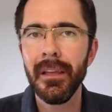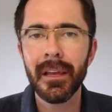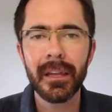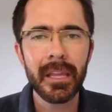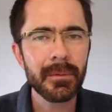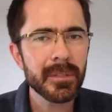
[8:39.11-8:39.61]

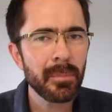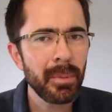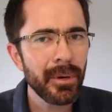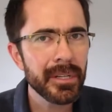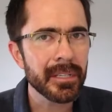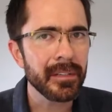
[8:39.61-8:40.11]
And he was
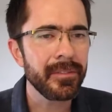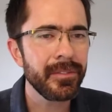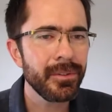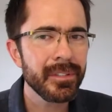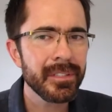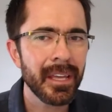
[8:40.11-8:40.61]
appointed a
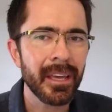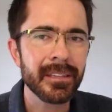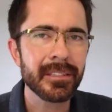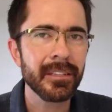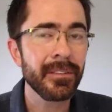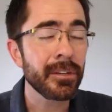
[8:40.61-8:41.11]
foretaste
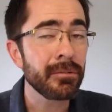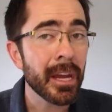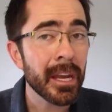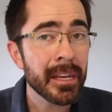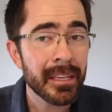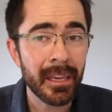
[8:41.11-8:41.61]
of a
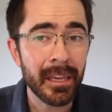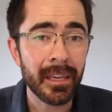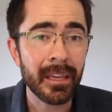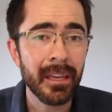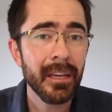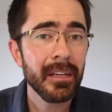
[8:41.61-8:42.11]
greater king,
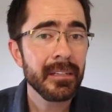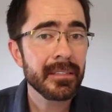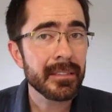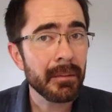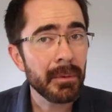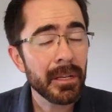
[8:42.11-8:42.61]

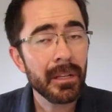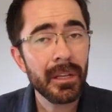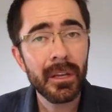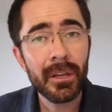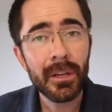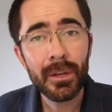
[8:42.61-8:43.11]
someone
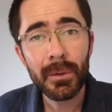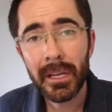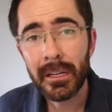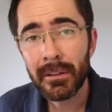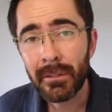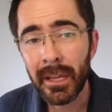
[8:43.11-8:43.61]
who had
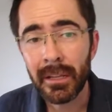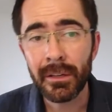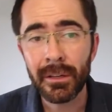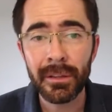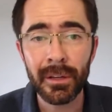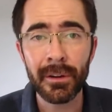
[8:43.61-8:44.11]
greater
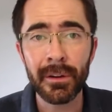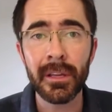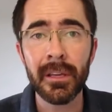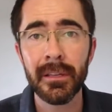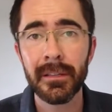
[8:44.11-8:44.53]
authority.